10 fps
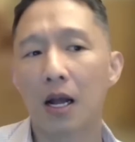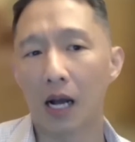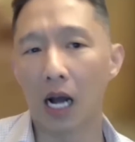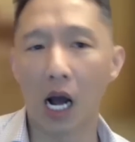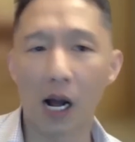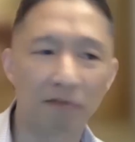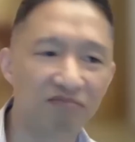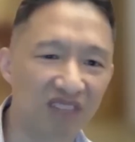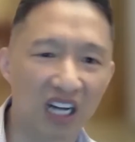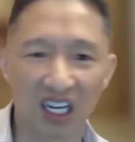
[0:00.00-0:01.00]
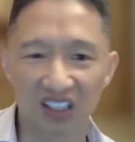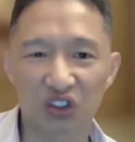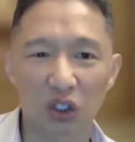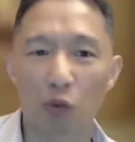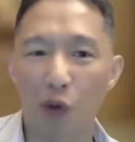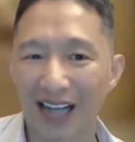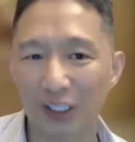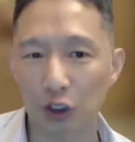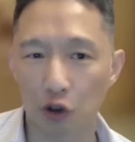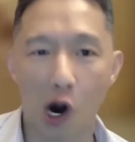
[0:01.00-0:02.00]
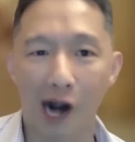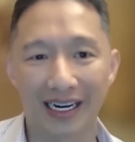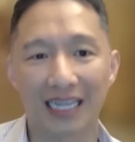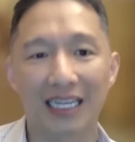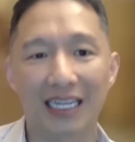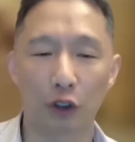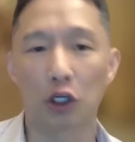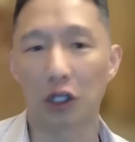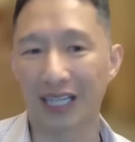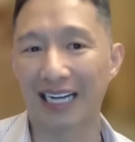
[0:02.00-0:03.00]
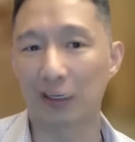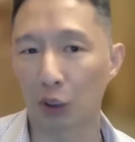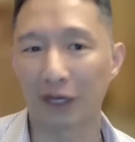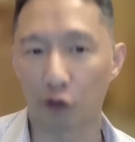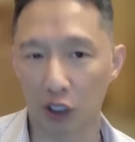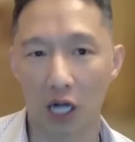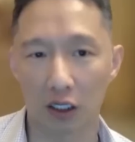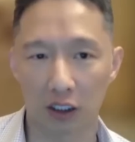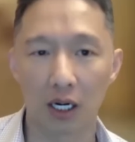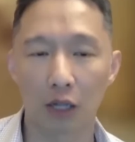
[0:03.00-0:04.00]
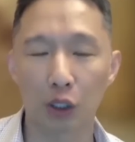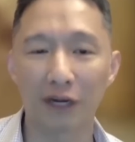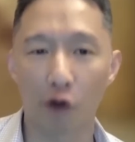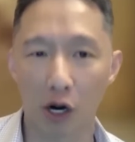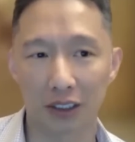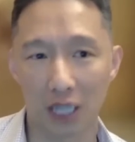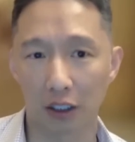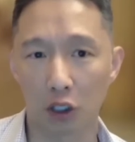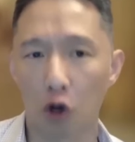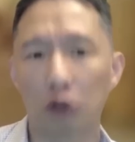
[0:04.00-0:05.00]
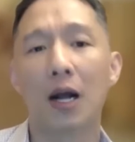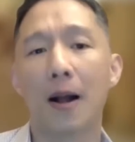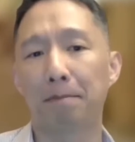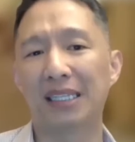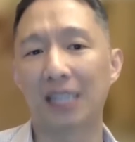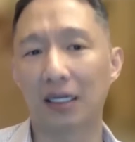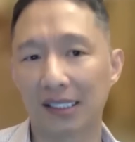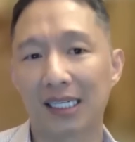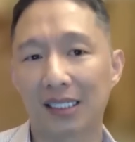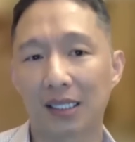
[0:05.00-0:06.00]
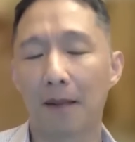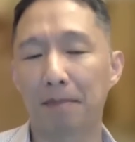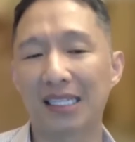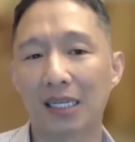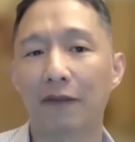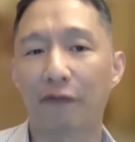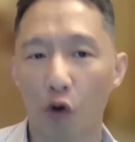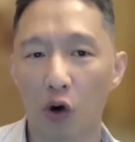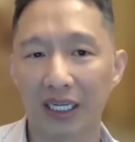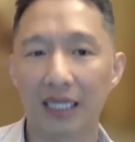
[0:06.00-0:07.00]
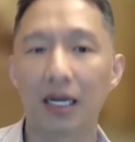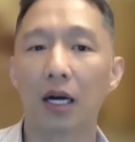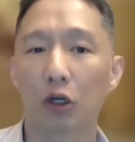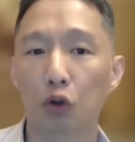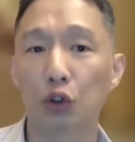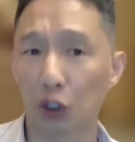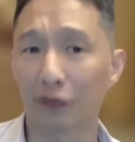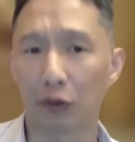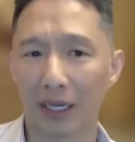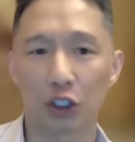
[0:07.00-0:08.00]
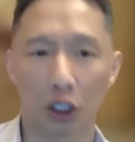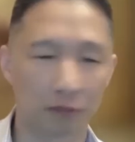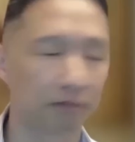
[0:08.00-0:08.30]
sort of rational target if you're looking at $2,400 gold based on the 40 gold to silver ratio.